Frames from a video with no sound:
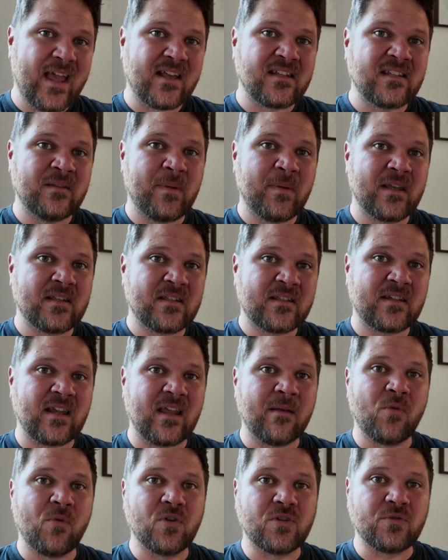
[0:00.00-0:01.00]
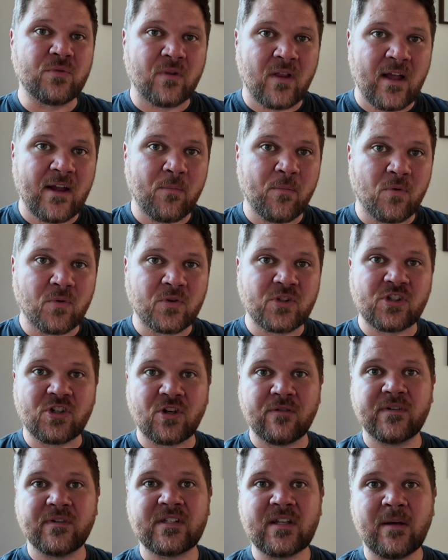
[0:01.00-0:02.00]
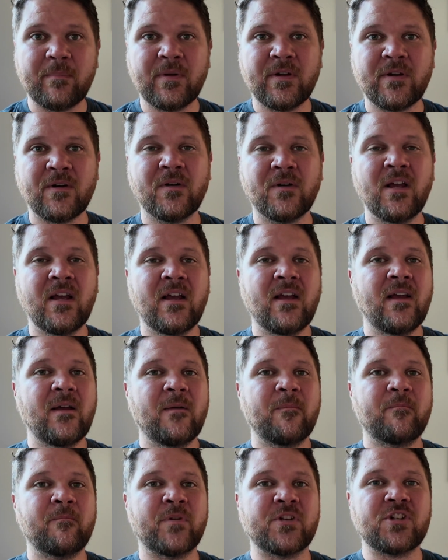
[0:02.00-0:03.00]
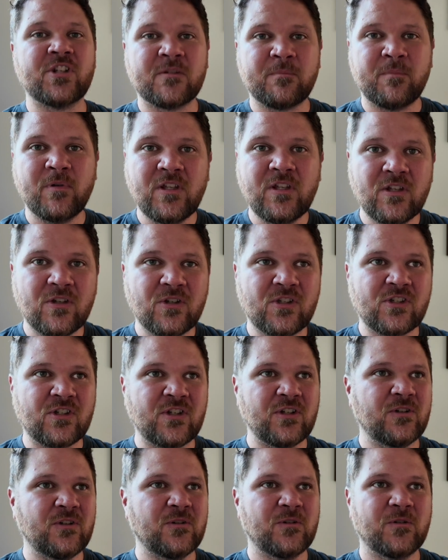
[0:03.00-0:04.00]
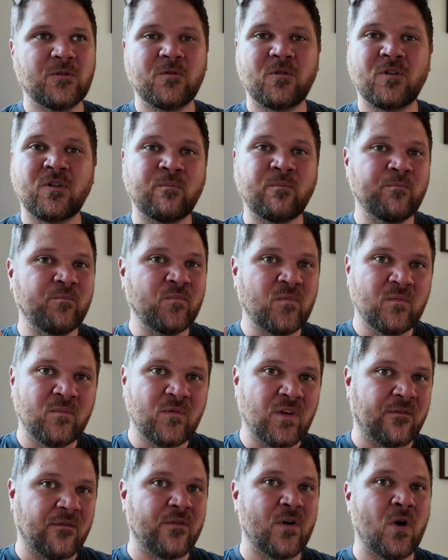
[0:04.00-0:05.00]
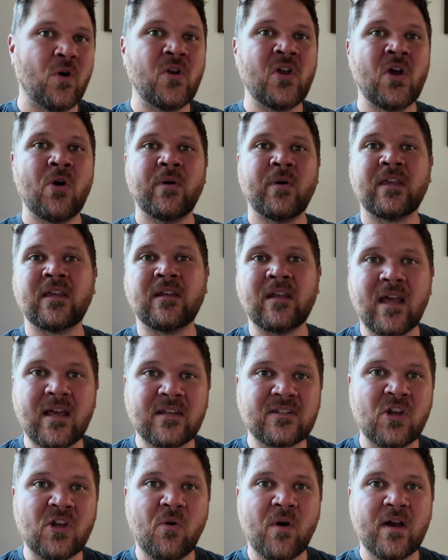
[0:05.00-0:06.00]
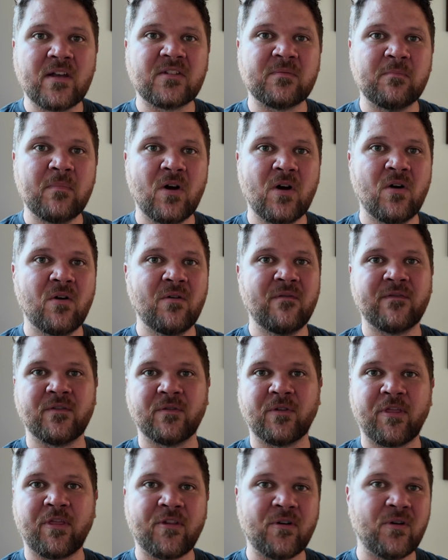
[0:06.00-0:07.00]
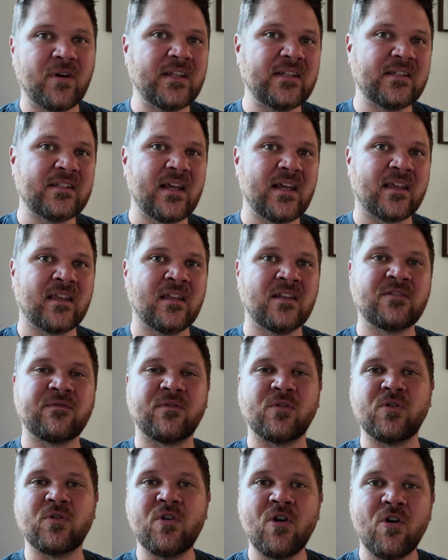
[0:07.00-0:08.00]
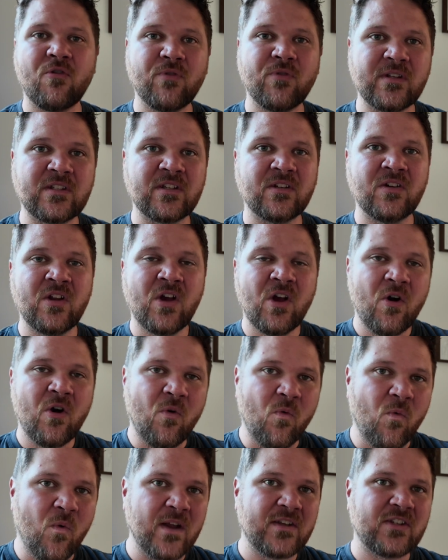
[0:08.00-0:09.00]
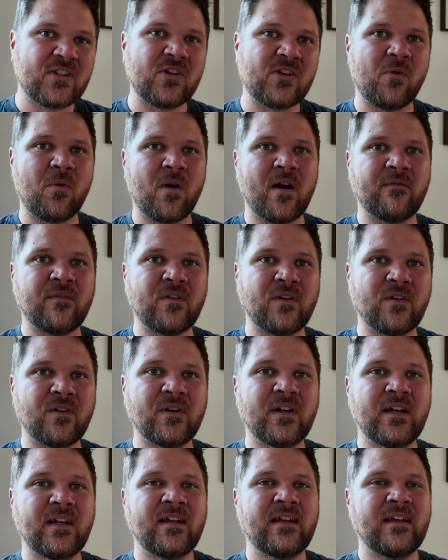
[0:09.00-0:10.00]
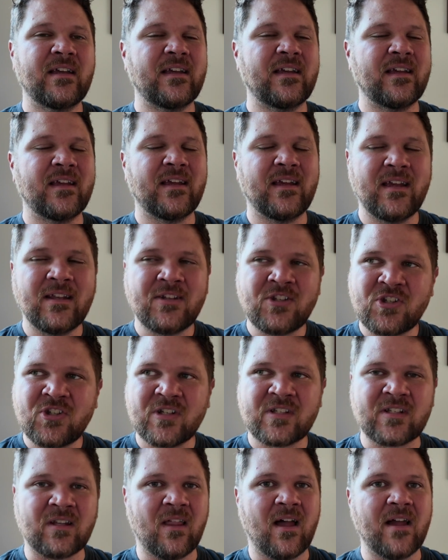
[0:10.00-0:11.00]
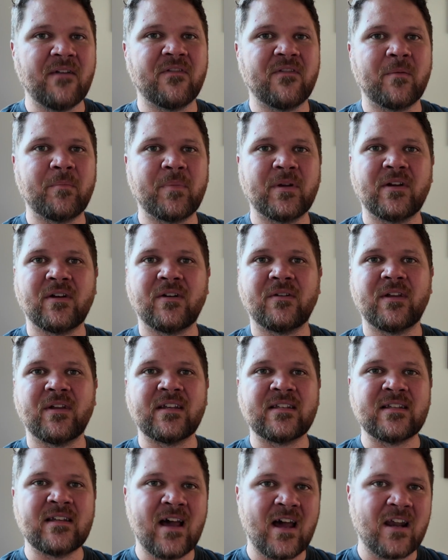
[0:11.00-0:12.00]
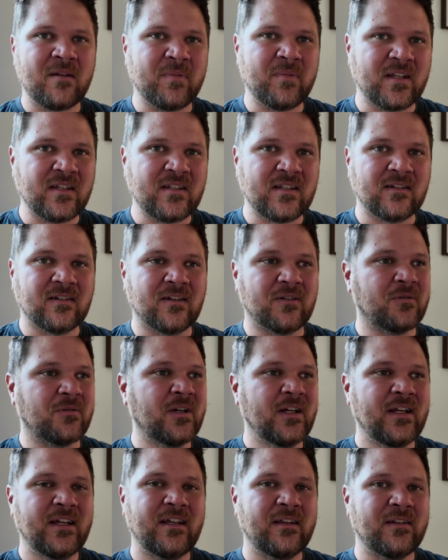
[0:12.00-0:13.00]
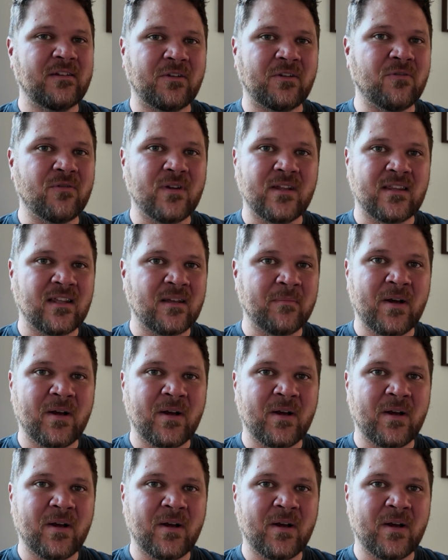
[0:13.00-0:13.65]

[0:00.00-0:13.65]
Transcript: has the best and most reliable service up here. But just be used to your phone going in SOS mode for 30 seconds for no reason whatsoever. It's just life up here. It's not a big deal. The great thing